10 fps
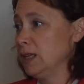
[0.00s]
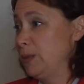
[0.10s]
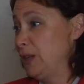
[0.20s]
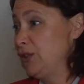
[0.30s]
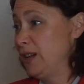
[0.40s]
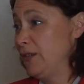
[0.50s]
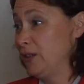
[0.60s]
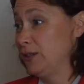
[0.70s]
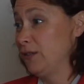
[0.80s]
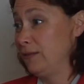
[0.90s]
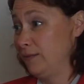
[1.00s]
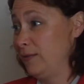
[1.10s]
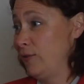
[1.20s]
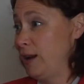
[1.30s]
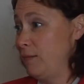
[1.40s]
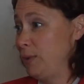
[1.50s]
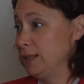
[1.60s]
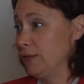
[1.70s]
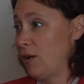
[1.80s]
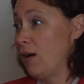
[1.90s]
Especially if there's a great
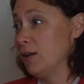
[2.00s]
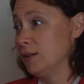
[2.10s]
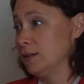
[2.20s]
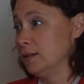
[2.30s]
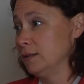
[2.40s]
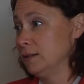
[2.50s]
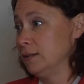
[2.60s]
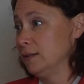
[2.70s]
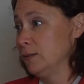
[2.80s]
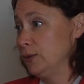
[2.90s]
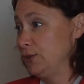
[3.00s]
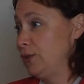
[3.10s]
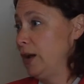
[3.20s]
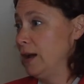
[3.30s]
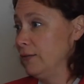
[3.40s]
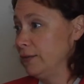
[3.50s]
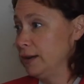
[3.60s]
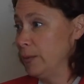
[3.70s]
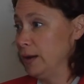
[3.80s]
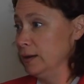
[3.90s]
piece of art, which you have
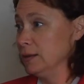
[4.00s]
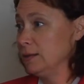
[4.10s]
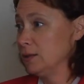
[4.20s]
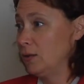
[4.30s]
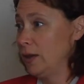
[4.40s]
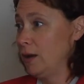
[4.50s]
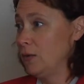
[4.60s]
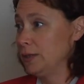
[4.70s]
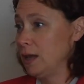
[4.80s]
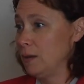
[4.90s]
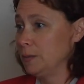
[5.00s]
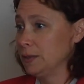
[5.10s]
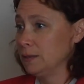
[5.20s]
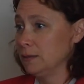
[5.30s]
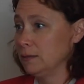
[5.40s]
in abundance, so that always helps.